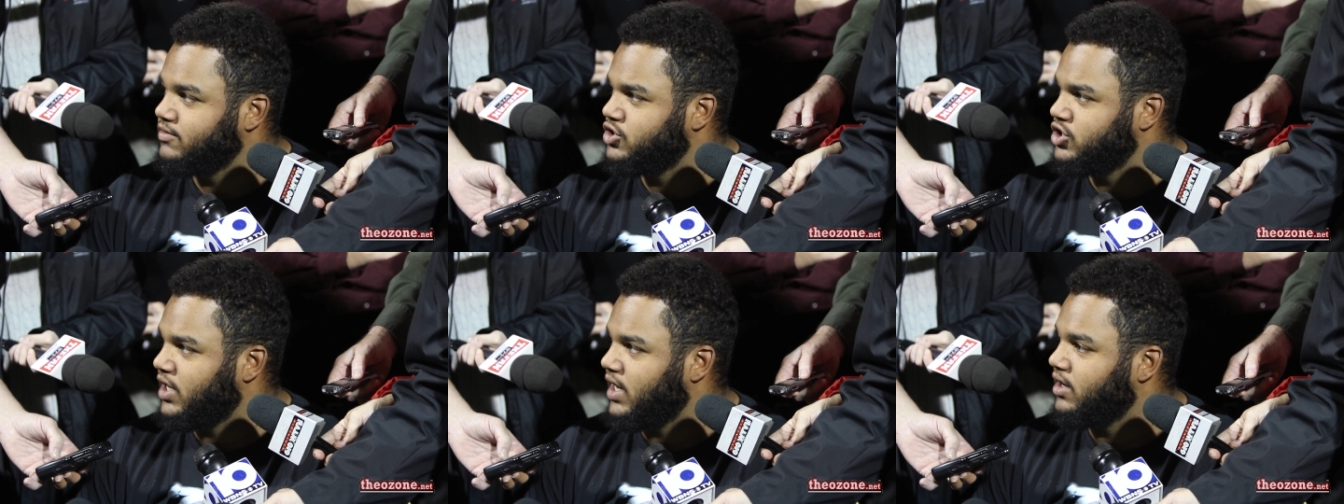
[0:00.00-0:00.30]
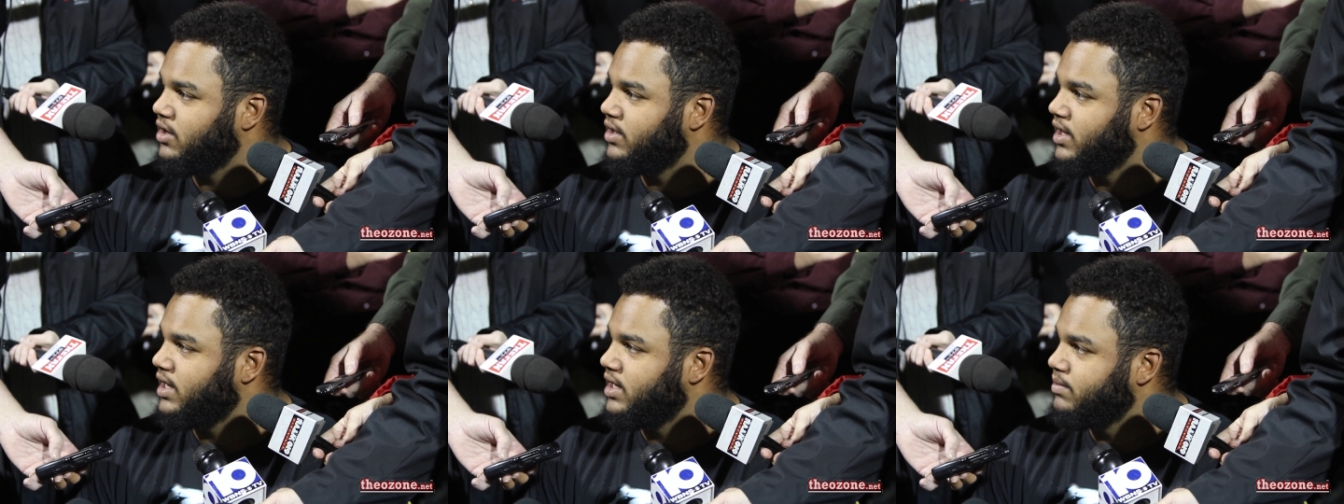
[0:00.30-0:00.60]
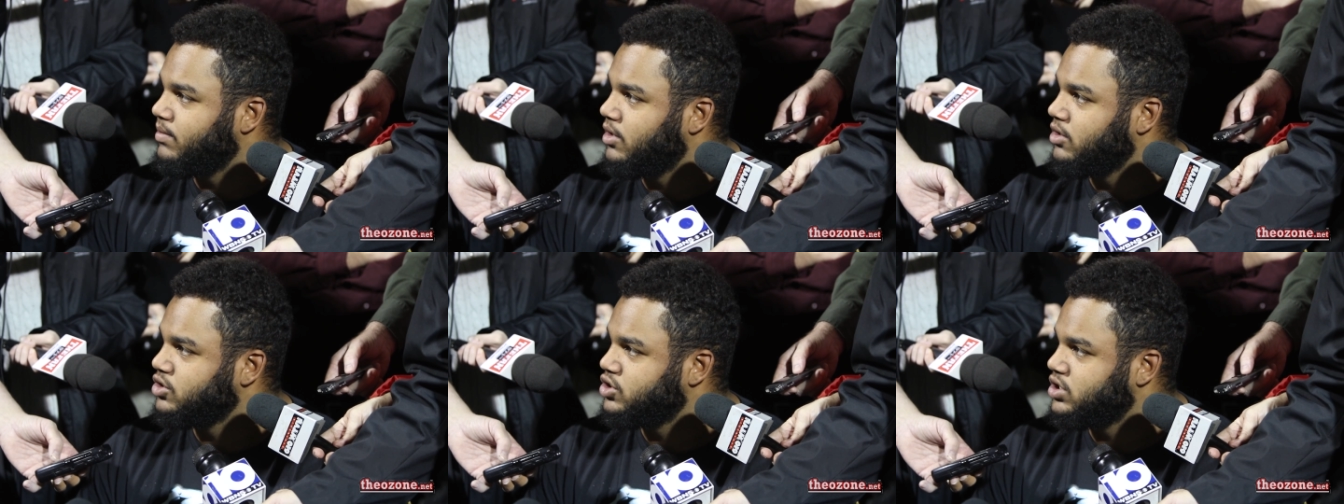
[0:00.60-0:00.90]
channel that
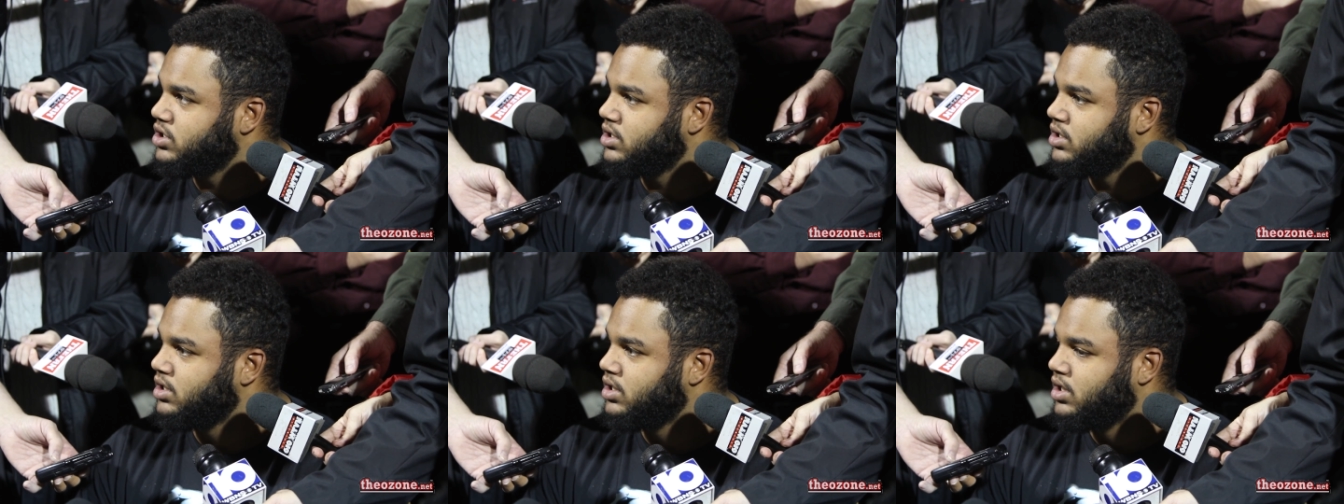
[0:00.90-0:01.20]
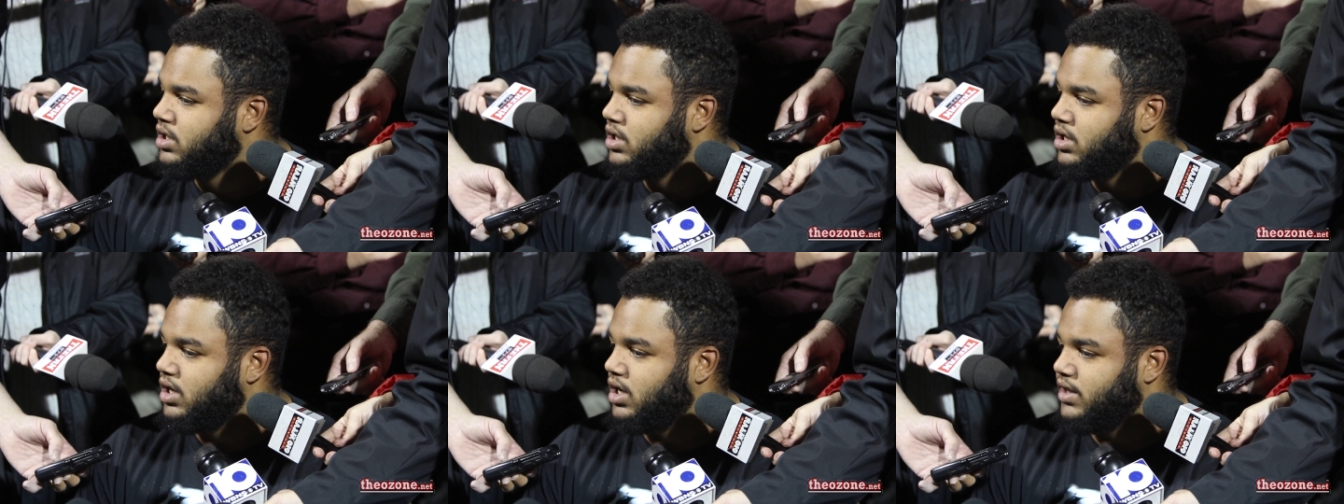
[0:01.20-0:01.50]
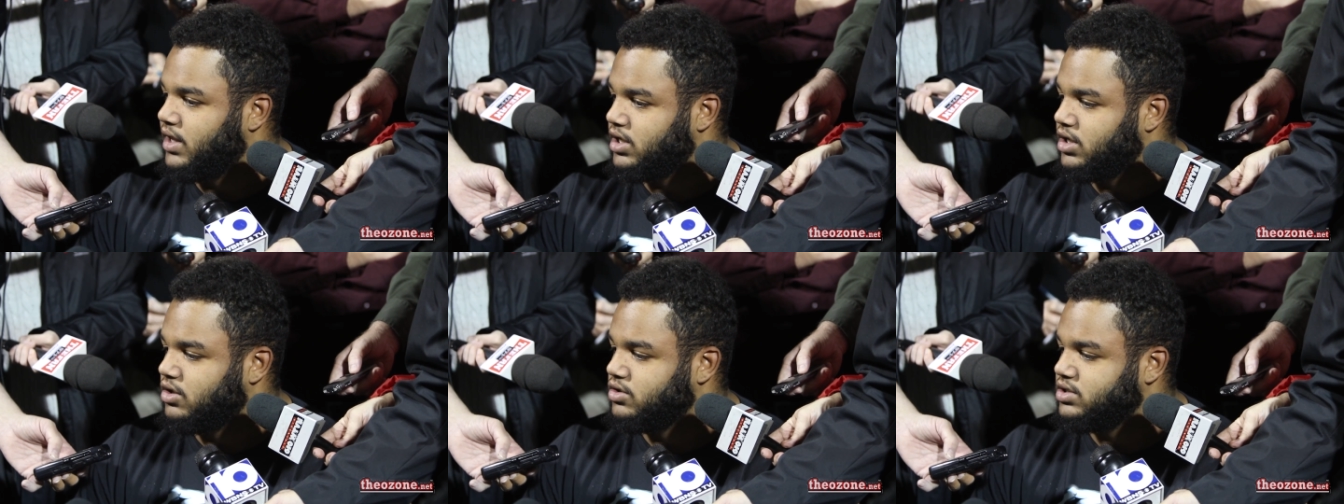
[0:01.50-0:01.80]
emotion
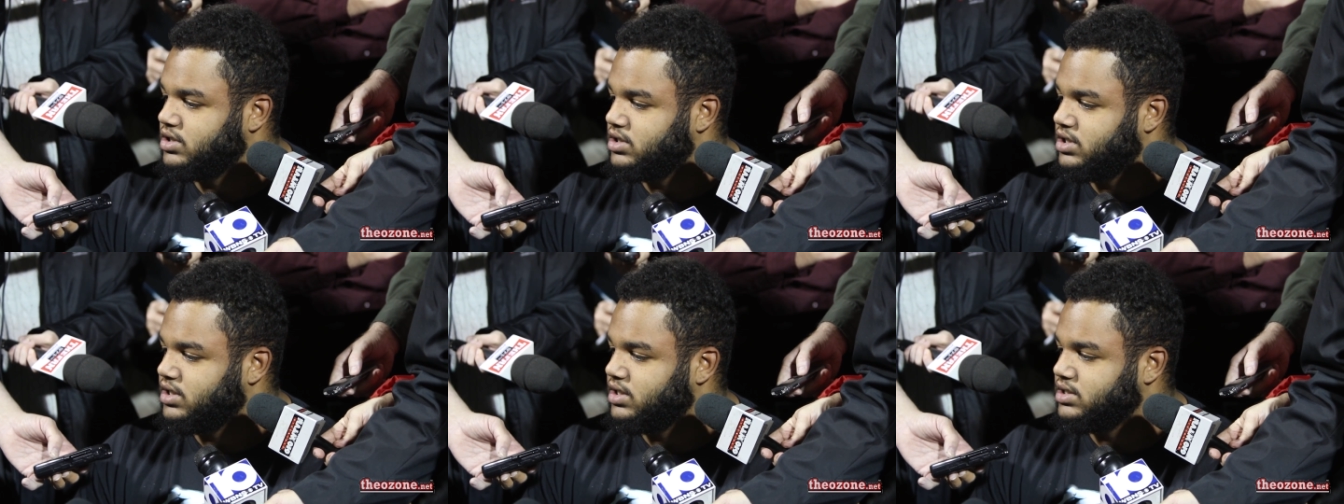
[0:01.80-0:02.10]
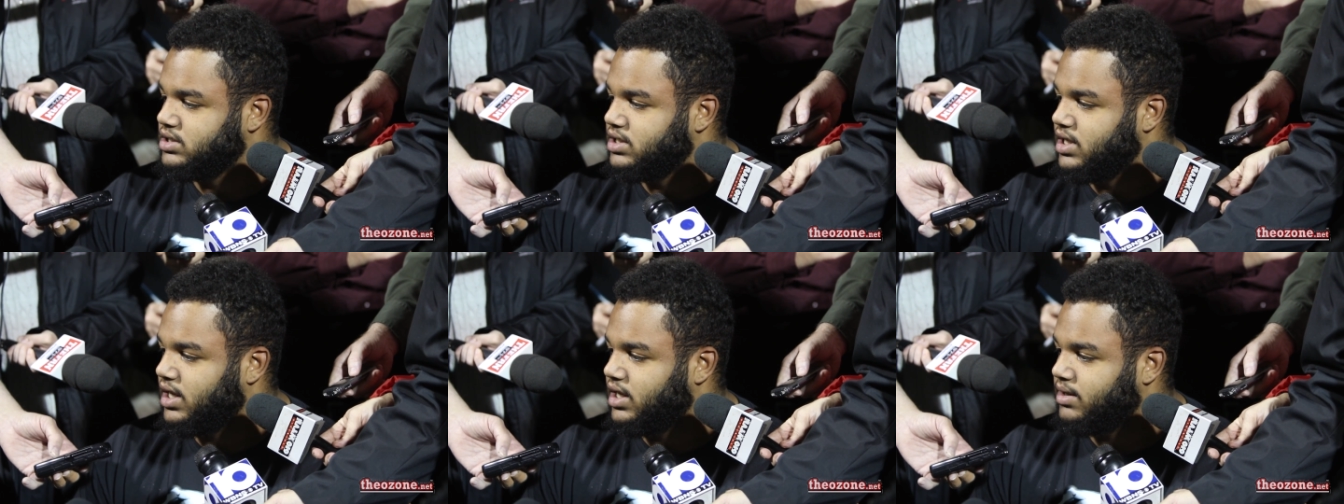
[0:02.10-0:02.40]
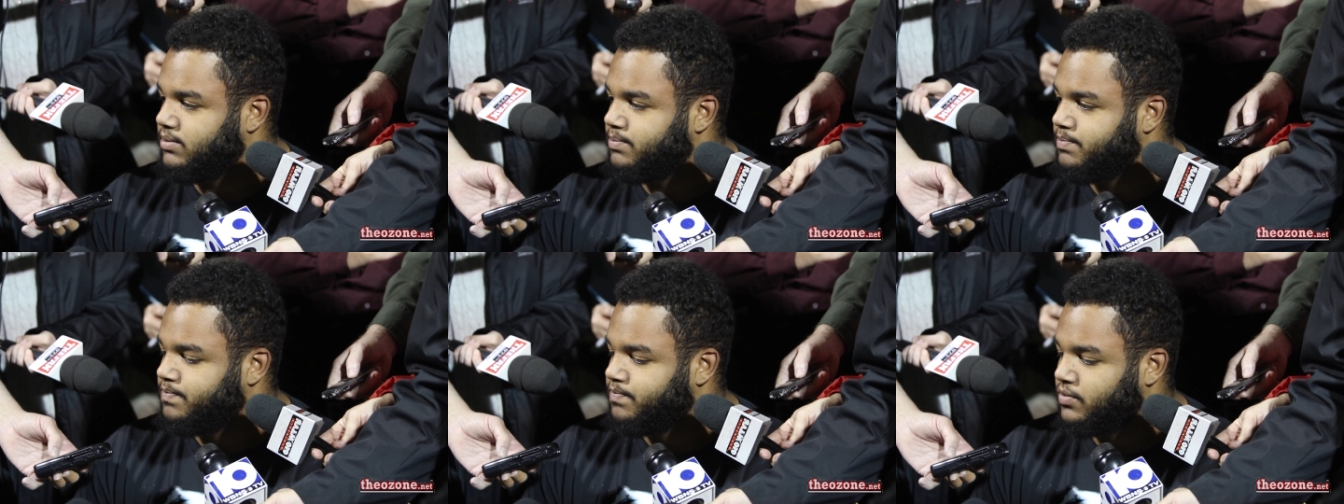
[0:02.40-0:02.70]
that goes into this
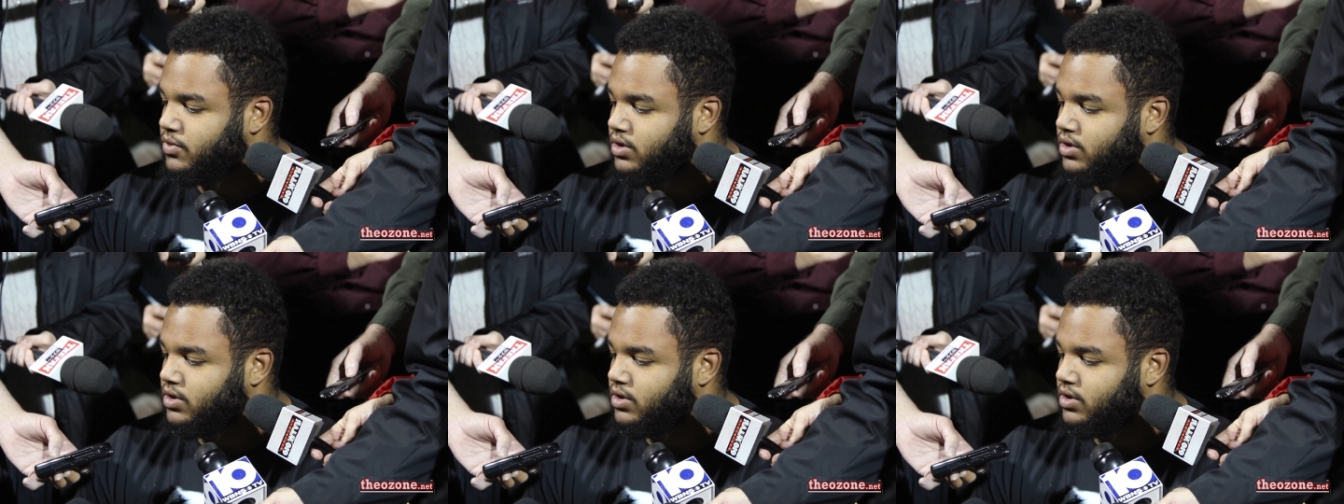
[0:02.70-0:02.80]
game,